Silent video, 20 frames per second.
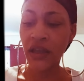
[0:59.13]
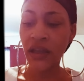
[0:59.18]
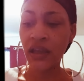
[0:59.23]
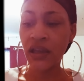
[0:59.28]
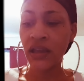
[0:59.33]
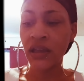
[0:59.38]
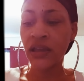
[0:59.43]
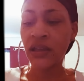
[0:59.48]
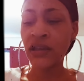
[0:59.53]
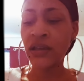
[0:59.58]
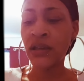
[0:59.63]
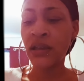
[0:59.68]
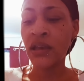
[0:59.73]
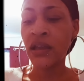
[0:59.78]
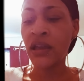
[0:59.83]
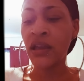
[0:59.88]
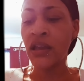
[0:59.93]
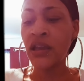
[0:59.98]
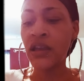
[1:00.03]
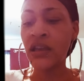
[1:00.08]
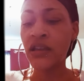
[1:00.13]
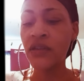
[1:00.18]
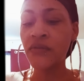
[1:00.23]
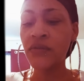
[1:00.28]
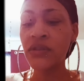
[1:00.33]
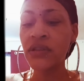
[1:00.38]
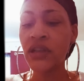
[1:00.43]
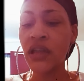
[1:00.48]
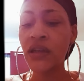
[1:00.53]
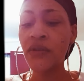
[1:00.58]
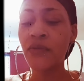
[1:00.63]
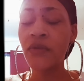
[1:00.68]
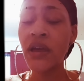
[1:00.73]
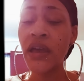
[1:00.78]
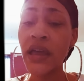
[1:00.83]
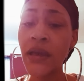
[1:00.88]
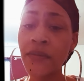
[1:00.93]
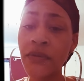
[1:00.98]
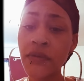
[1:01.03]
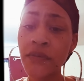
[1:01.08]
And he was like, "Well,
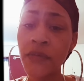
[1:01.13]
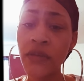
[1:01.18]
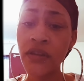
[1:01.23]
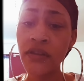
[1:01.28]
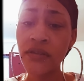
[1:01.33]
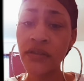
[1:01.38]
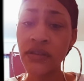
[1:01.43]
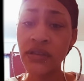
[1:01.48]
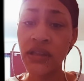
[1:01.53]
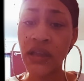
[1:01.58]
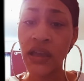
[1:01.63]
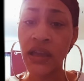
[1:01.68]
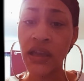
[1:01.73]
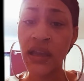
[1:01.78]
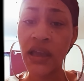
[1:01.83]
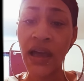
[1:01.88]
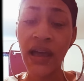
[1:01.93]
happy Mother's Day."